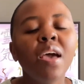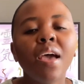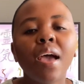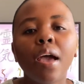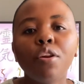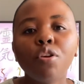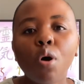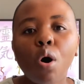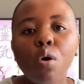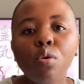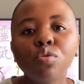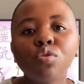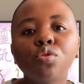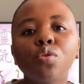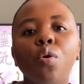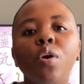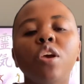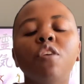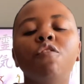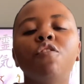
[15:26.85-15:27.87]
And
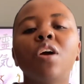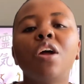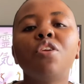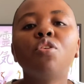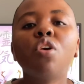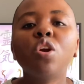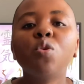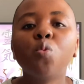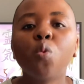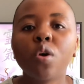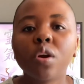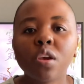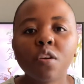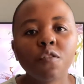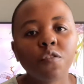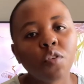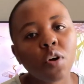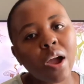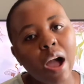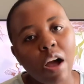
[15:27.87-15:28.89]
also, if you are not working
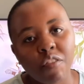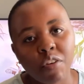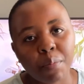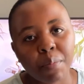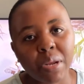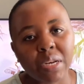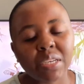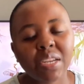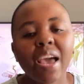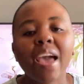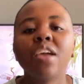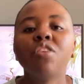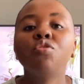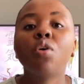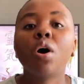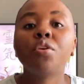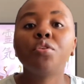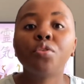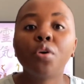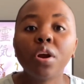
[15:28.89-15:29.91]
for government and you
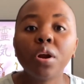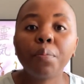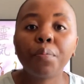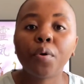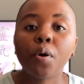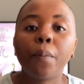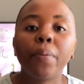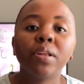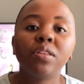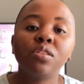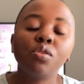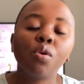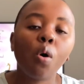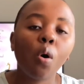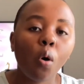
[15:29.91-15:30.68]
are not a property